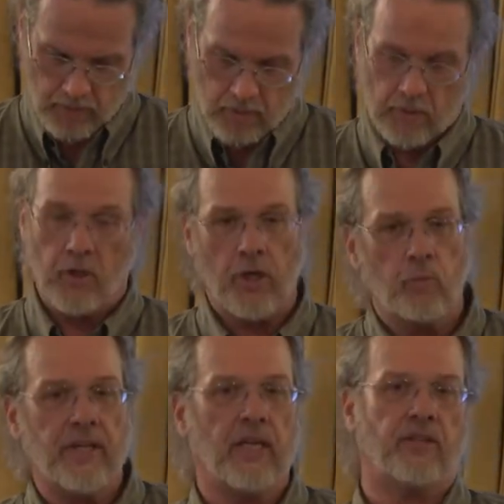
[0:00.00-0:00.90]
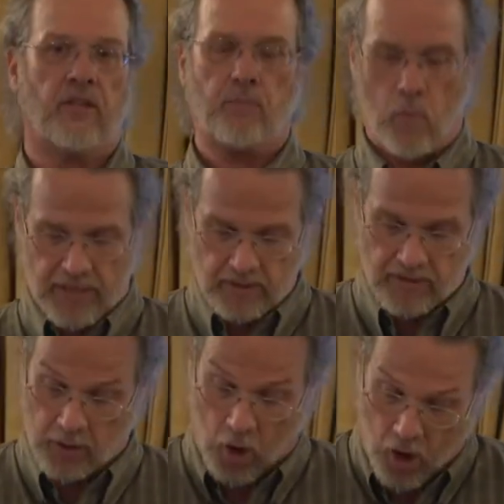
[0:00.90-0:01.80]
Could we get to the point
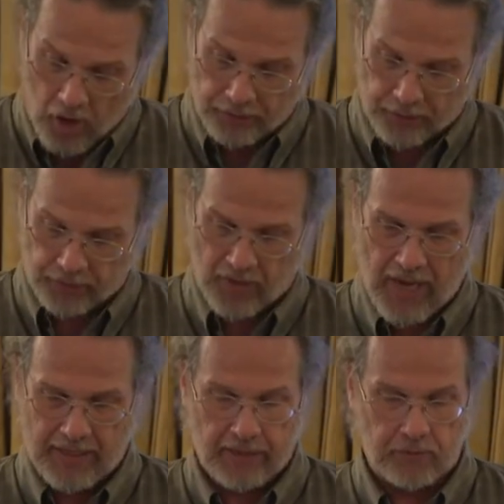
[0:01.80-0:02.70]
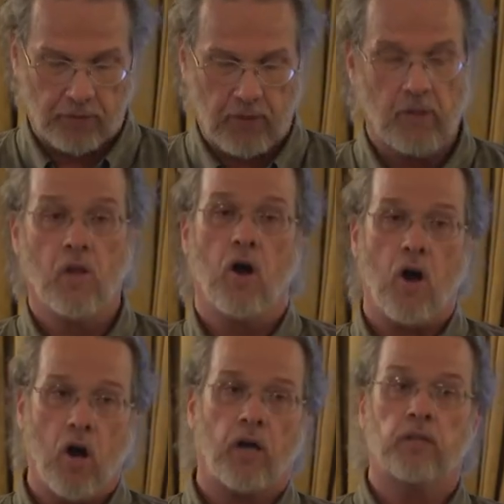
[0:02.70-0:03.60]
that all societies
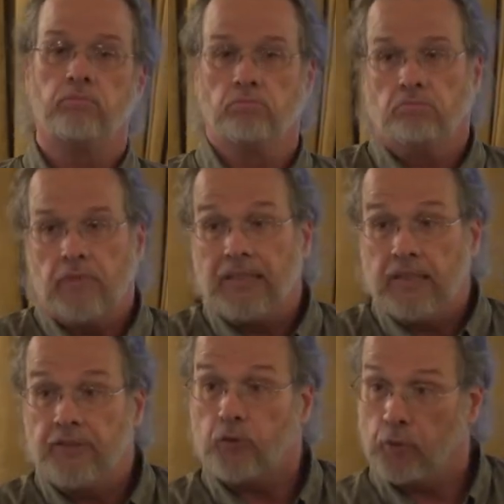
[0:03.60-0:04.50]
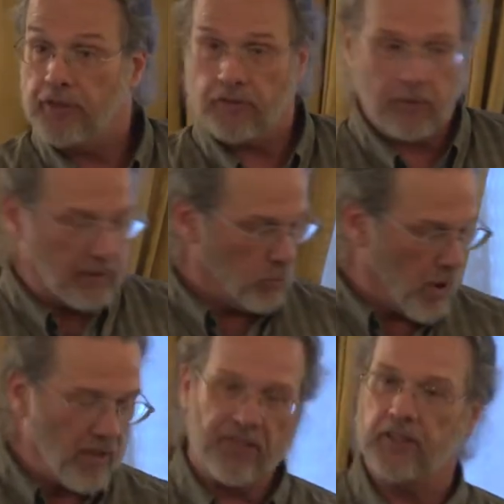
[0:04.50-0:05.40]
are at least reasonably
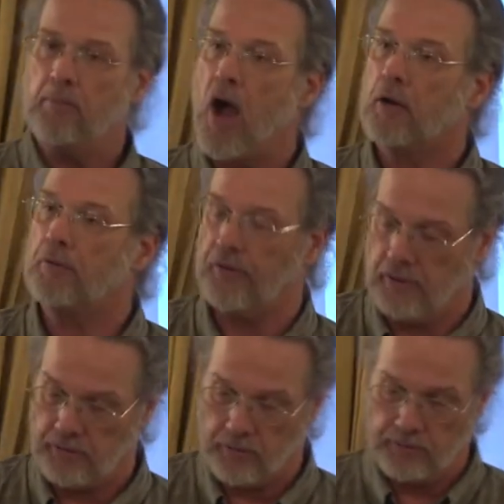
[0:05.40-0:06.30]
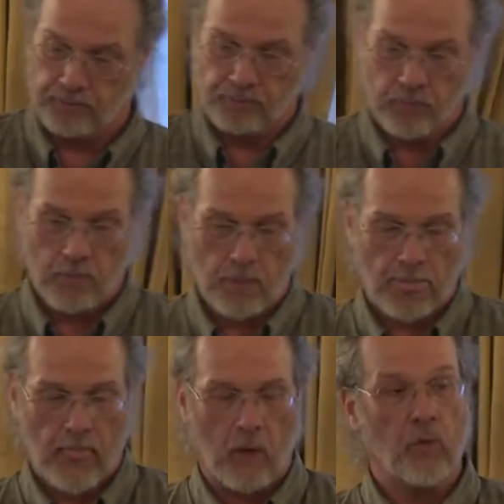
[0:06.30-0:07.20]
wealthy democracies
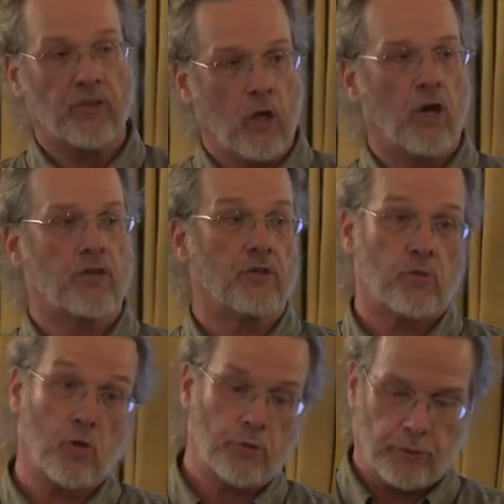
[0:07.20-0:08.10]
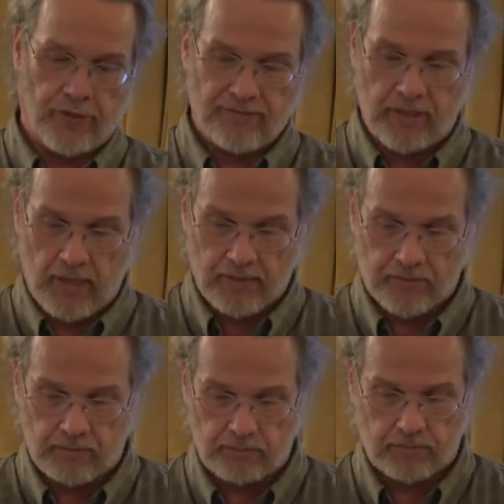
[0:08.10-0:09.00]
with large social safety nets?
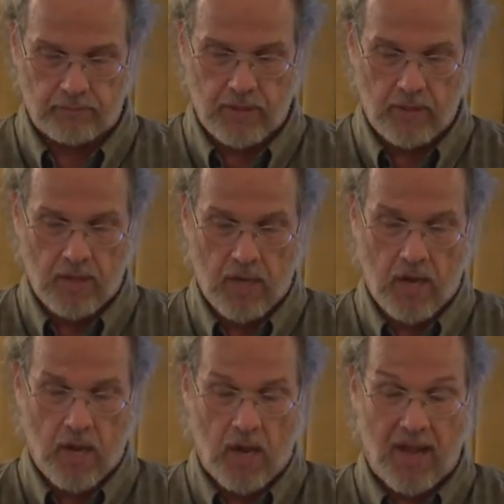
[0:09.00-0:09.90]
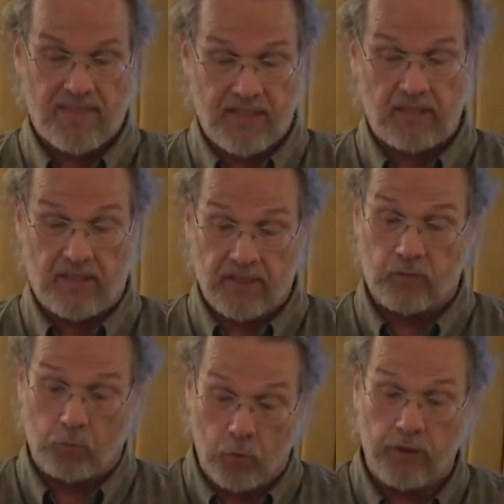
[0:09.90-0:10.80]
I think
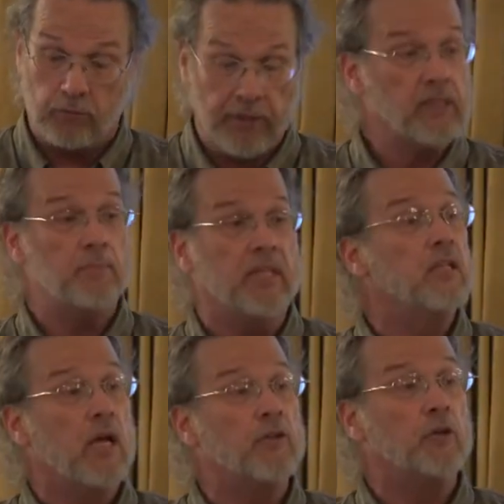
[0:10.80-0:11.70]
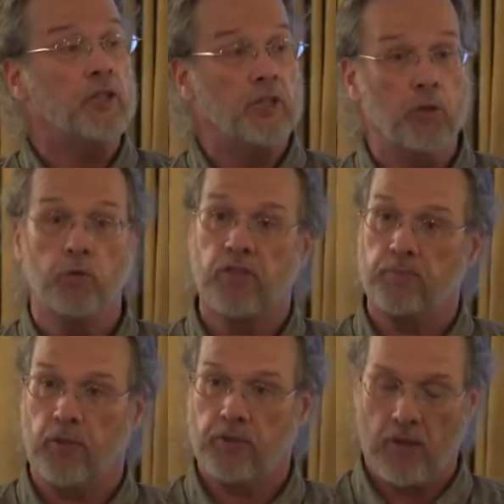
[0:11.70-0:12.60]
this would really be another huge
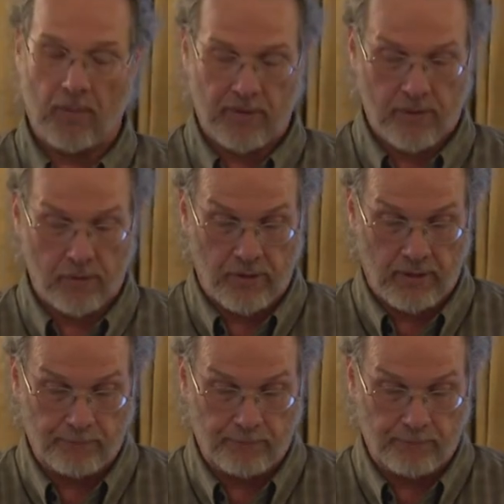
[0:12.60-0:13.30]
spiritual opportunity.